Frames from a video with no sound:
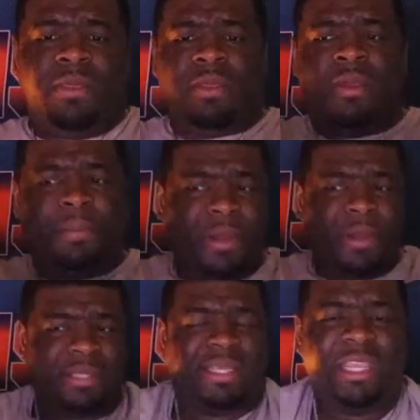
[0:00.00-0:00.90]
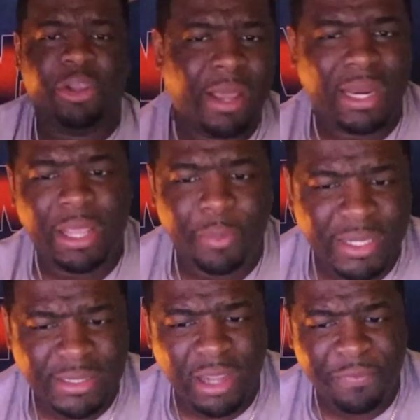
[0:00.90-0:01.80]
Put Ezekiel Elliott with this
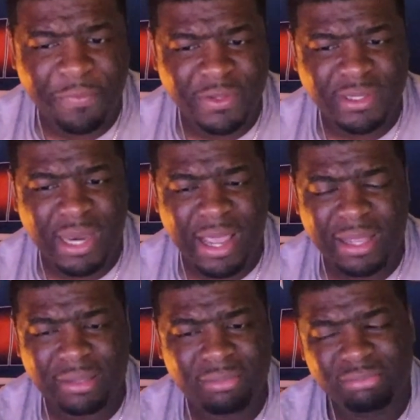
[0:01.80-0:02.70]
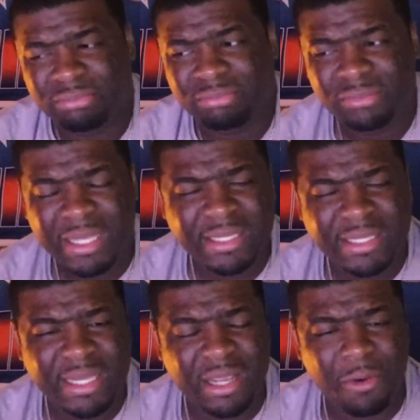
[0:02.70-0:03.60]
offensive line. Is he
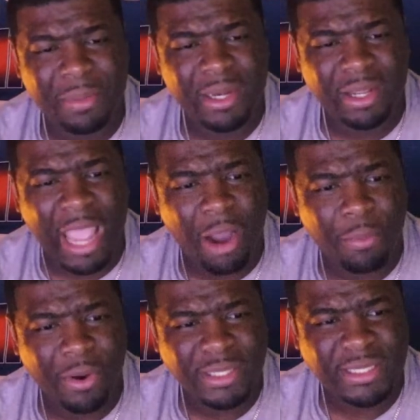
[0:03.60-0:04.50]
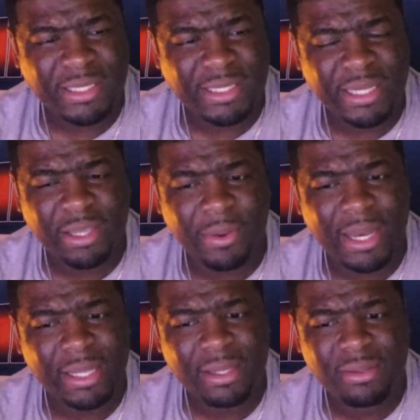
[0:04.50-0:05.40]
going to be the Cowboys Ezekiel
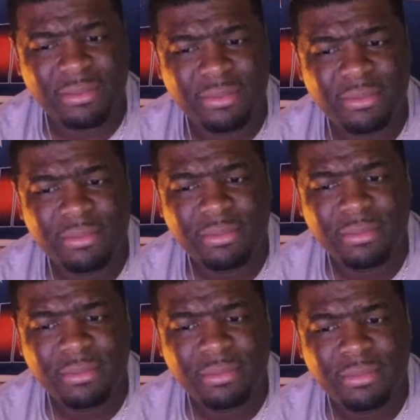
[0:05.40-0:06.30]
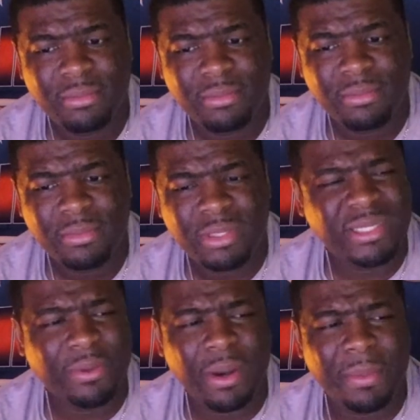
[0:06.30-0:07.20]
Elliott? You see what
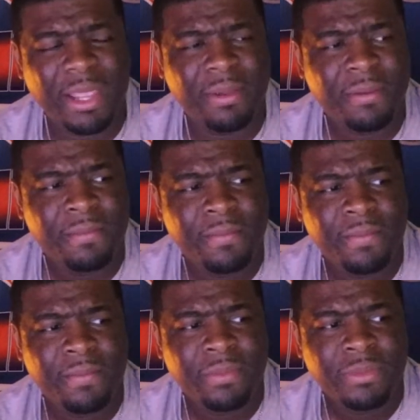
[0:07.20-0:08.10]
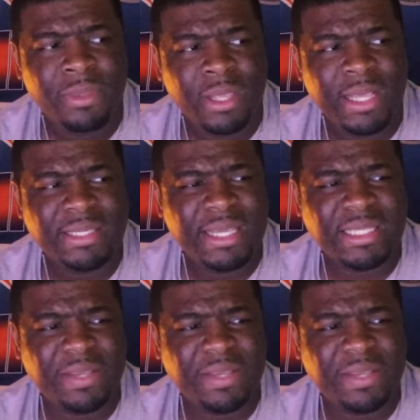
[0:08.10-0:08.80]
I mean? It's easy for